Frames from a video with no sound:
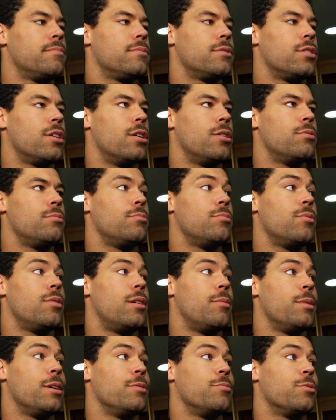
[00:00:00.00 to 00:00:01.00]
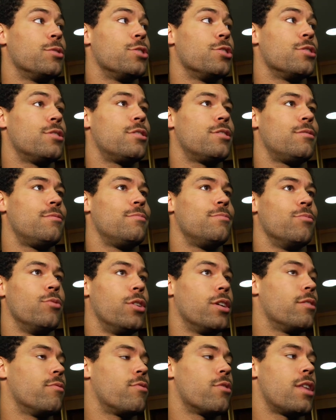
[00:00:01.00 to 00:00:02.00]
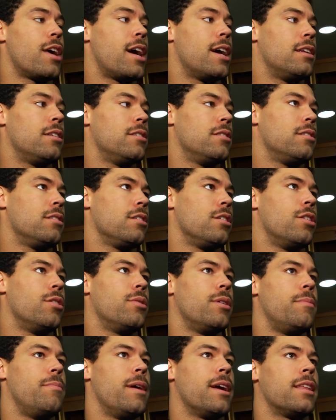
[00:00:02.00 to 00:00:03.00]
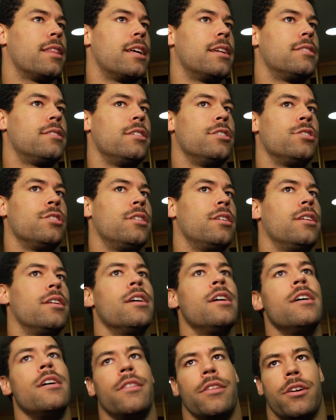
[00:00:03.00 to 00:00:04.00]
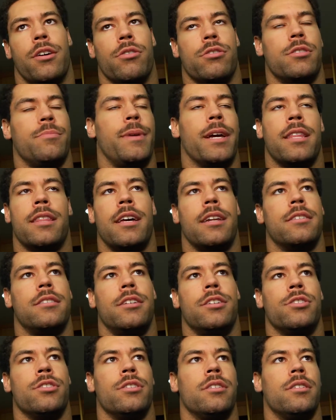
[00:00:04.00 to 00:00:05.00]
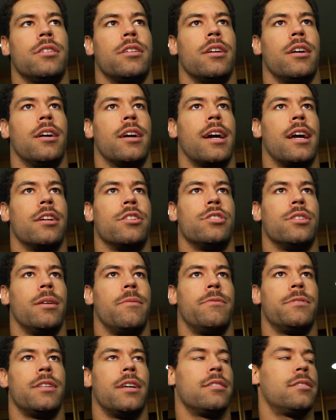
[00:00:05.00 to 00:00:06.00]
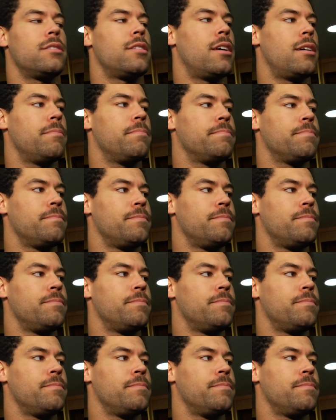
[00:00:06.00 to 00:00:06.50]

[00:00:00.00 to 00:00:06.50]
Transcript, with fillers: So I mean, we're just looking for that, and you know, him making that decision and the is making that decision uh, kind of just emphasizes that.